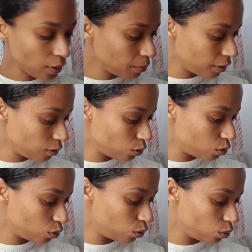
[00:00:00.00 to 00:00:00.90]
I'm going to
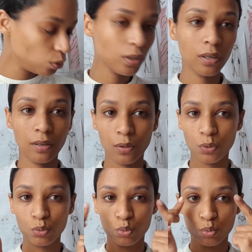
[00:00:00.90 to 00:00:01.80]
do
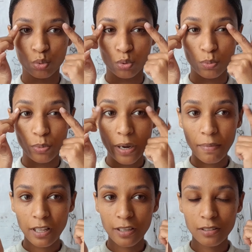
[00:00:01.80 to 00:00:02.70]
prime my
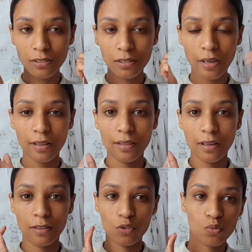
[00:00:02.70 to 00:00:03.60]
lids and
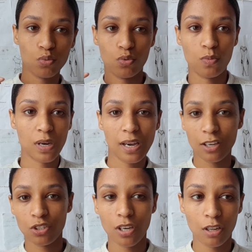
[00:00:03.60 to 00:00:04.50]
then do my
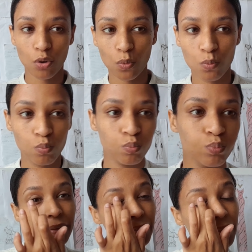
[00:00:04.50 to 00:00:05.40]
eyeshadow.
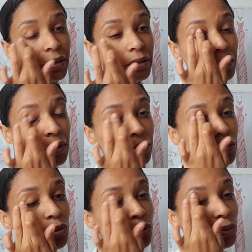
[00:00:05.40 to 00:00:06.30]
I think I'm going to
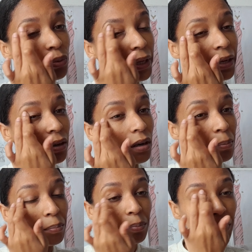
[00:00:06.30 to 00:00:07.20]
do like a
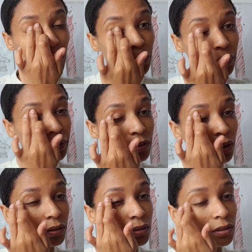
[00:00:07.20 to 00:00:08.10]
polka
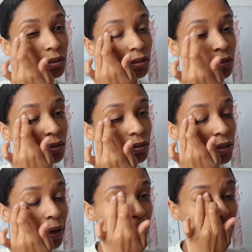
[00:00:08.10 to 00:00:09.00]
dot
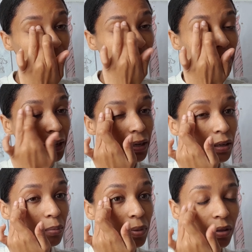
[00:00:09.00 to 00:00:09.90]
type of vibe.
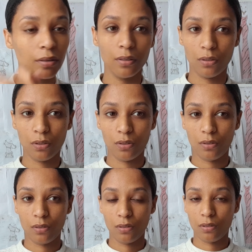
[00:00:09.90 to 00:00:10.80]

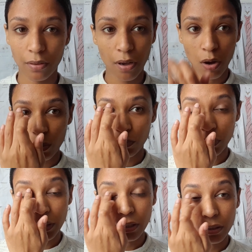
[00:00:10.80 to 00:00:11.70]

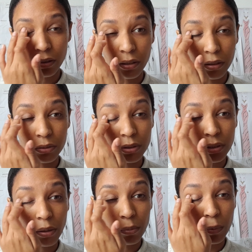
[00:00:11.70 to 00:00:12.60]
Hopefully it goes
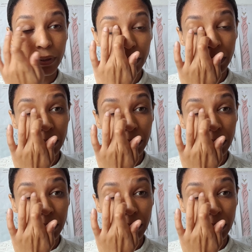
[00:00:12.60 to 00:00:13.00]
somewhere.